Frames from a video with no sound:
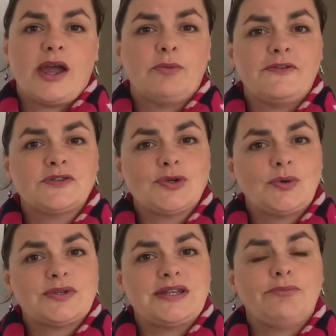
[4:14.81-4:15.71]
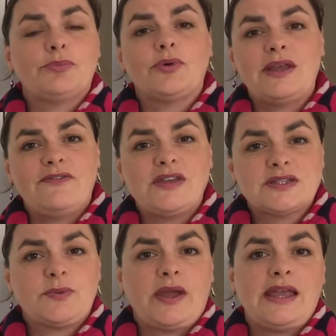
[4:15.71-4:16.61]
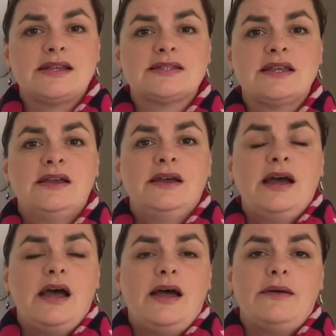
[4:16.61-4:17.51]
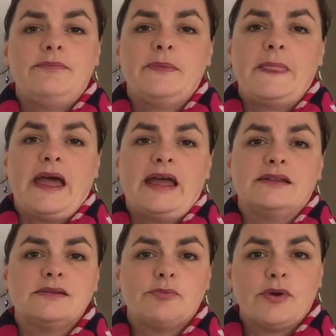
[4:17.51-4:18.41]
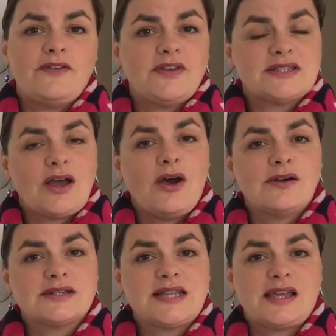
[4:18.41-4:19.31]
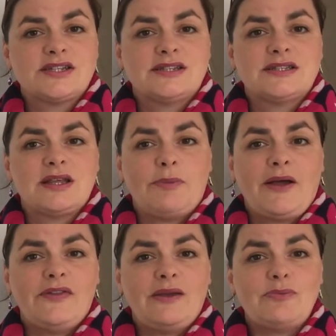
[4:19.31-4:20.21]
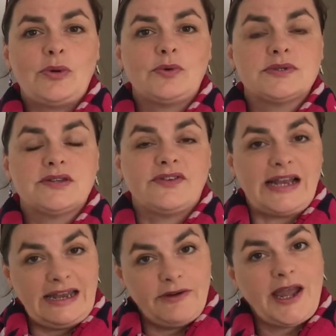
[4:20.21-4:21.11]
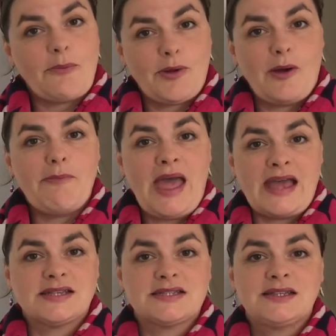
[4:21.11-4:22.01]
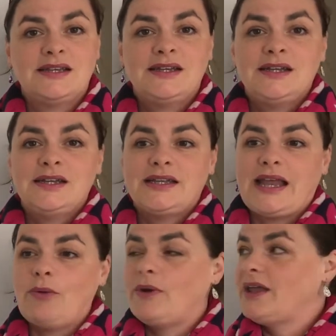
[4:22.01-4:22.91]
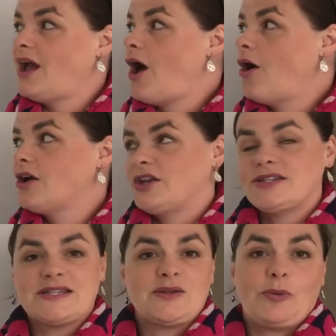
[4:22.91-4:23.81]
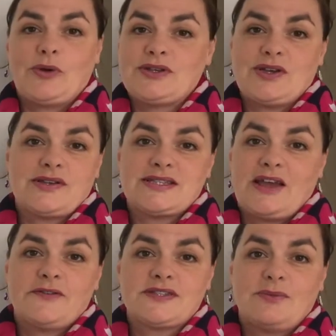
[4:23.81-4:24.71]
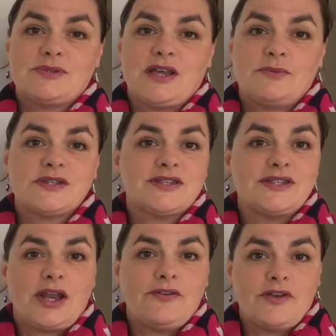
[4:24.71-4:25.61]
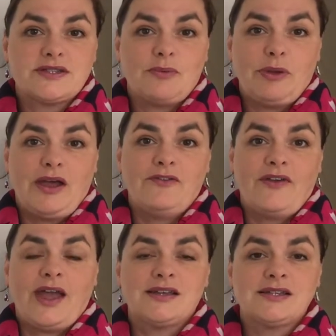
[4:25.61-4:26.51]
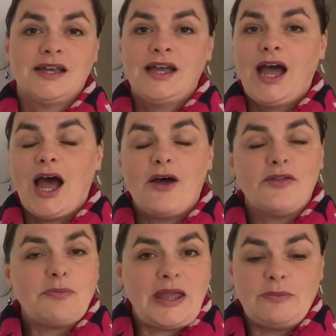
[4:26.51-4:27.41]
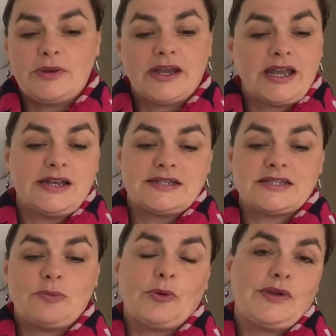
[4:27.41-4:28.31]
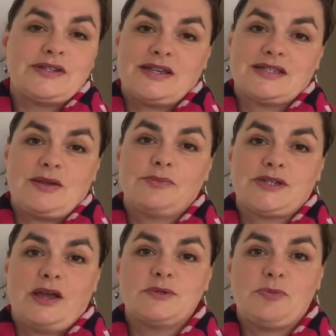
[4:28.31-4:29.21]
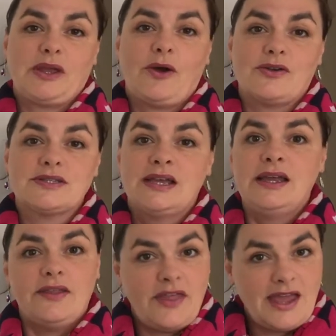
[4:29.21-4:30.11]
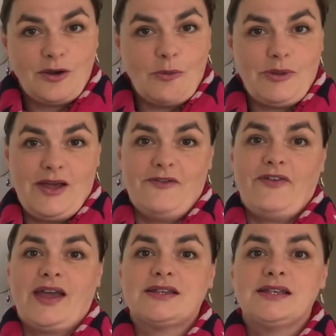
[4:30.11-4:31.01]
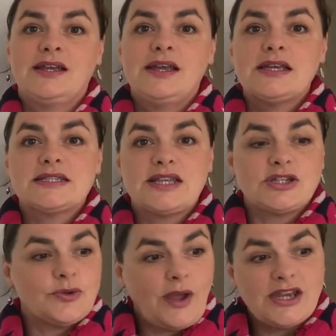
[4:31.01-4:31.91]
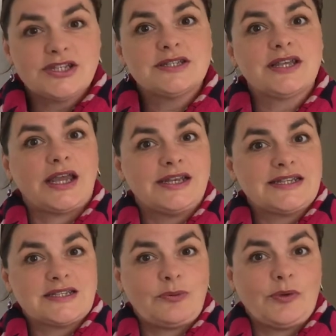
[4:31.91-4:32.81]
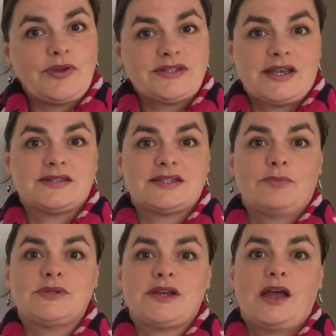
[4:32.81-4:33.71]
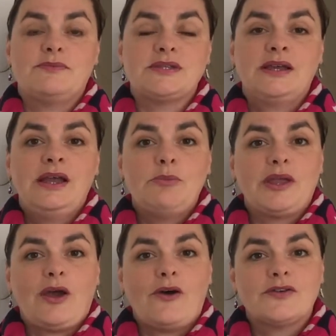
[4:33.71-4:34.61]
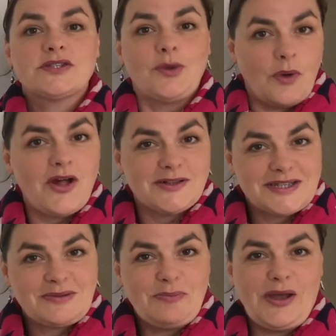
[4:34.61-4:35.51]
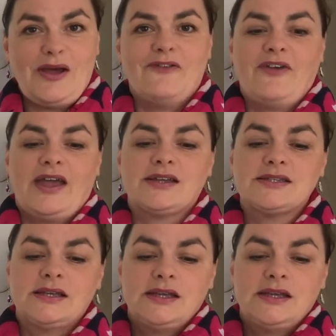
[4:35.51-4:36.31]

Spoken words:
We've talked in previous weeks and previous ARK sessions about the importance of clearing up our mess. Now, we are going to disappoint ourselves sometimes because none of us are perfect. Other people are going to disappoint us sometimes because they're not perfect. Situations are going to disappoint us sometimes because the world isn't perfect.